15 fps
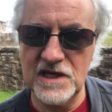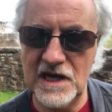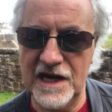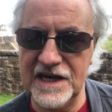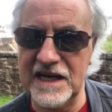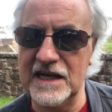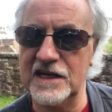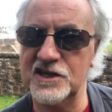
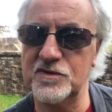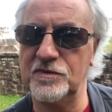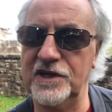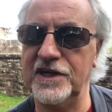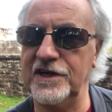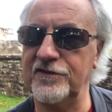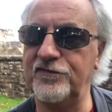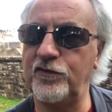an Englishman
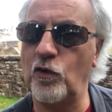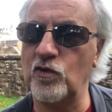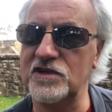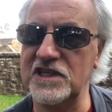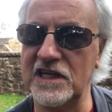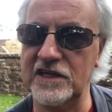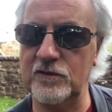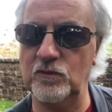and
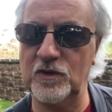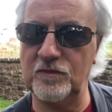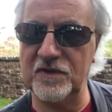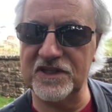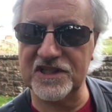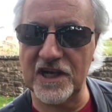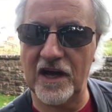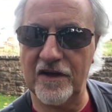Fortean with
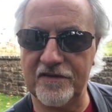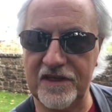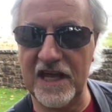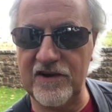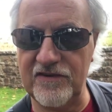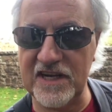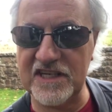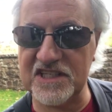bizarre
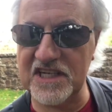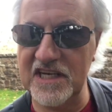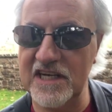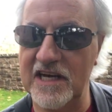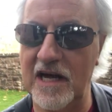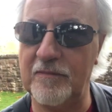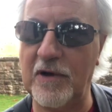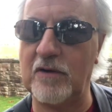theories
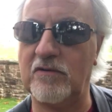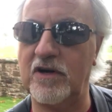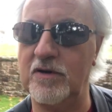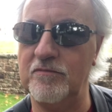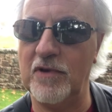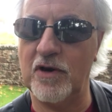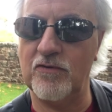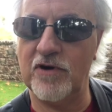about
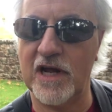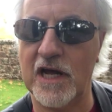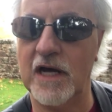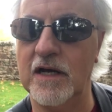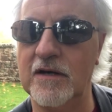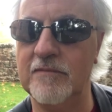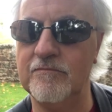Lemuria,